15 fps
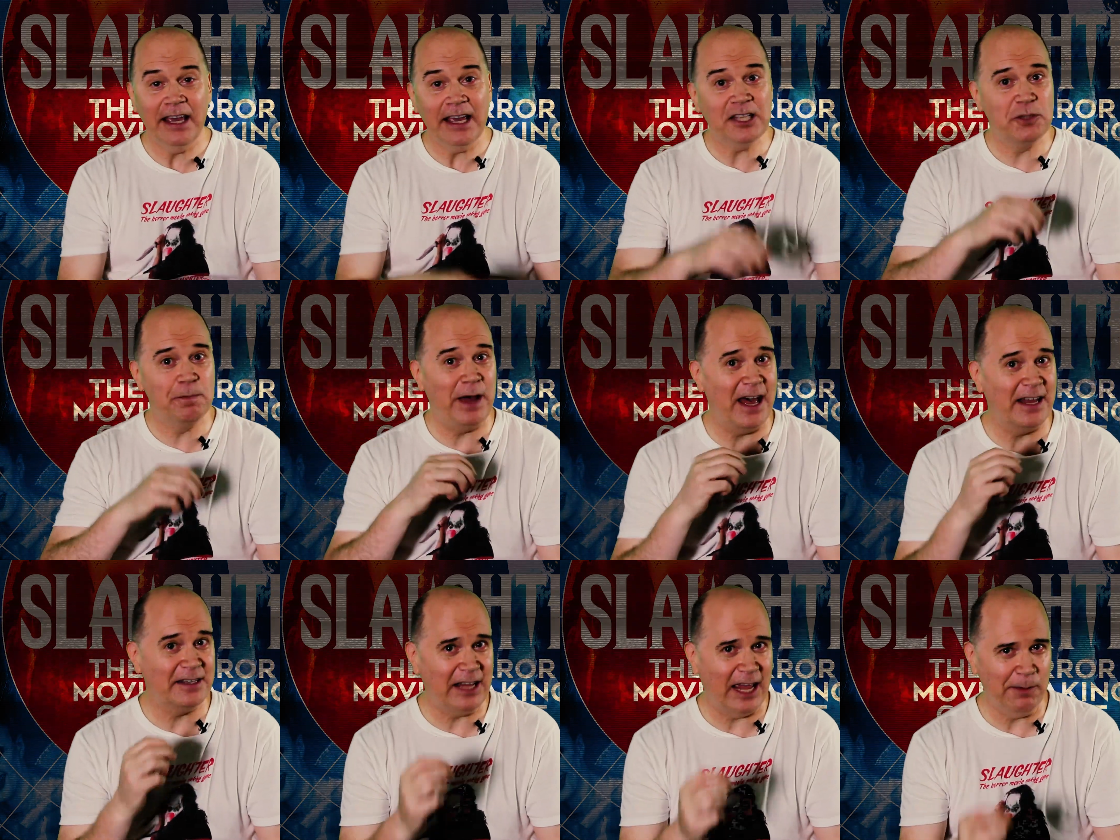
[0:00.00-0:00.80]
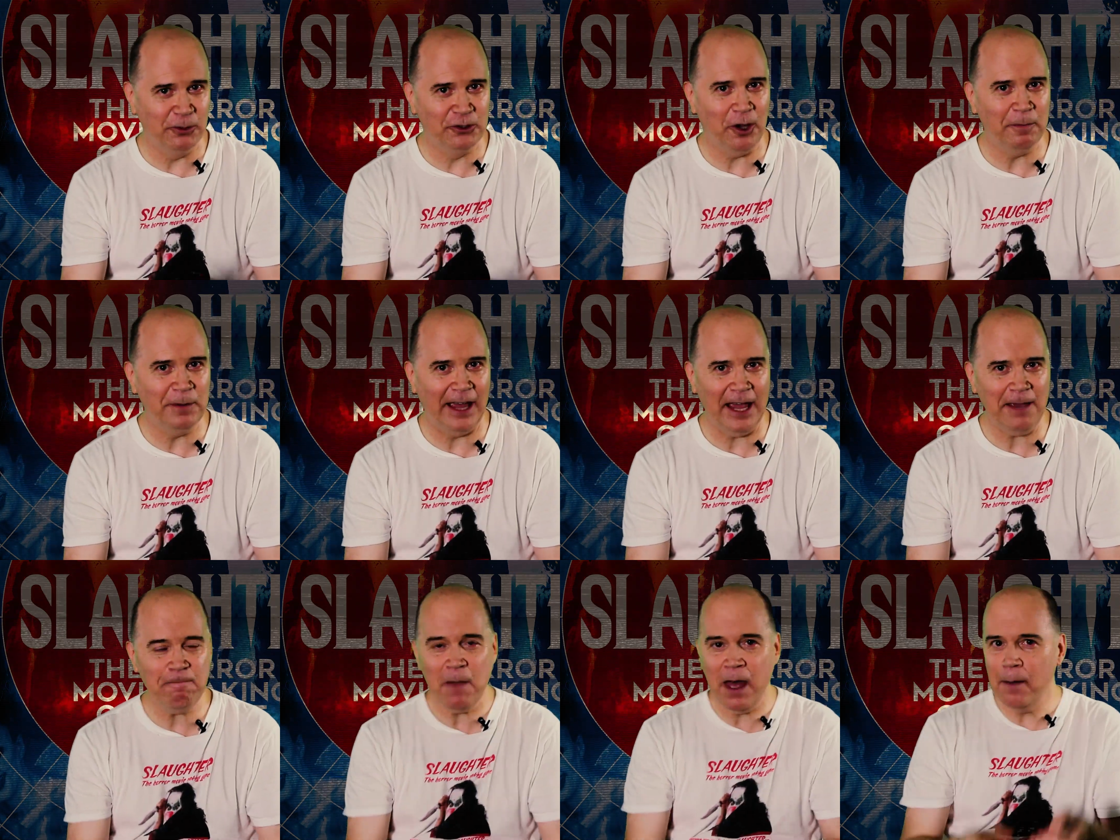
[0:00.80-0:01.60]
It's part tabletop
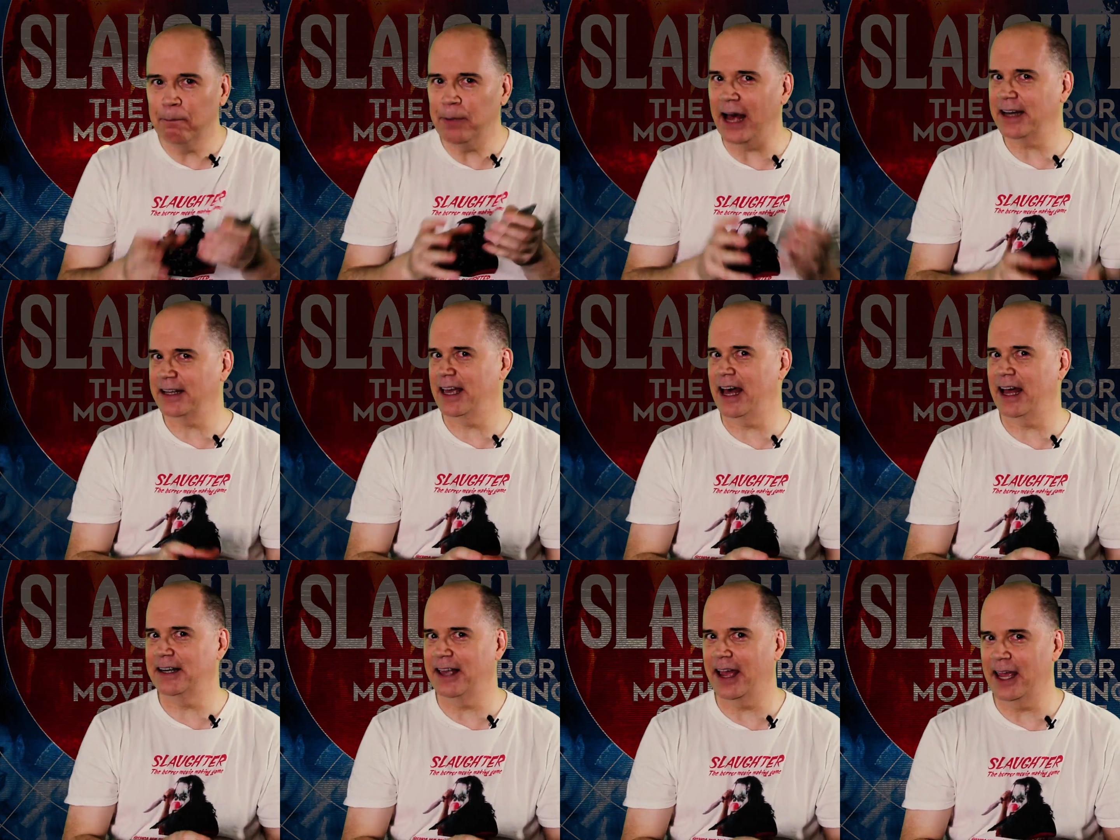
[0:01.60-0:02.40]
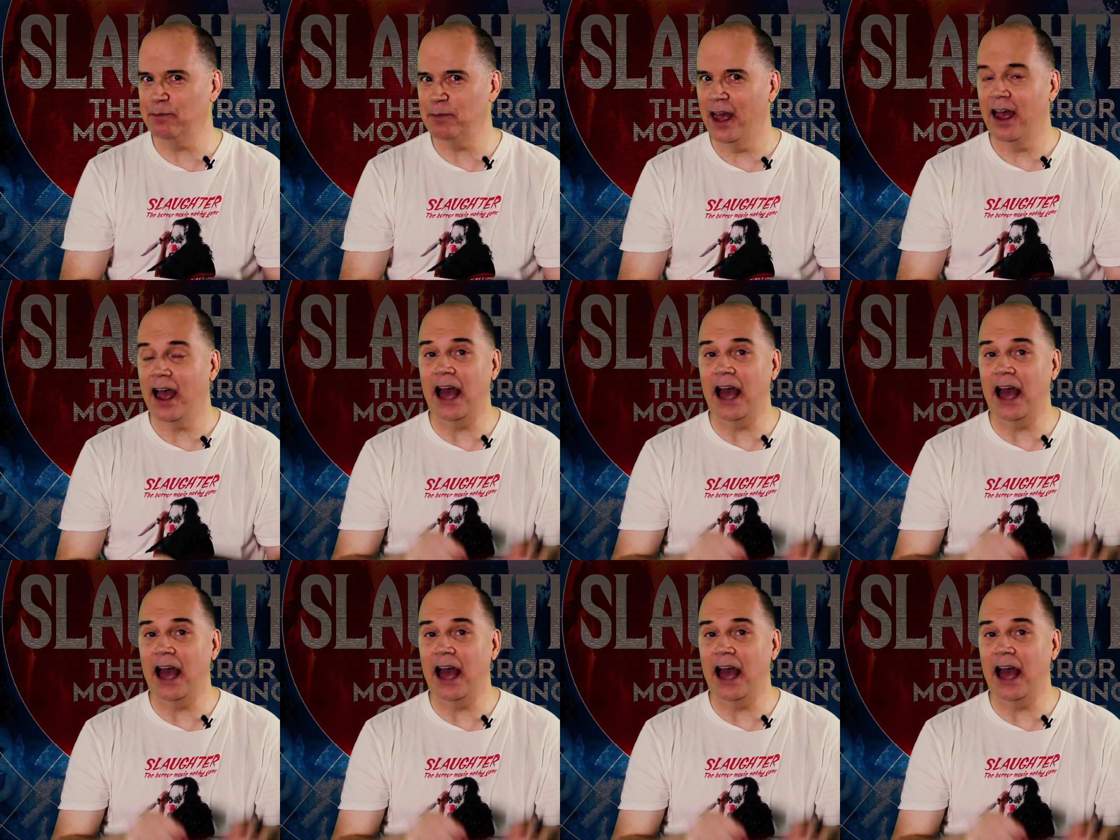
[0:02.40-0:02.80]
game, part card game,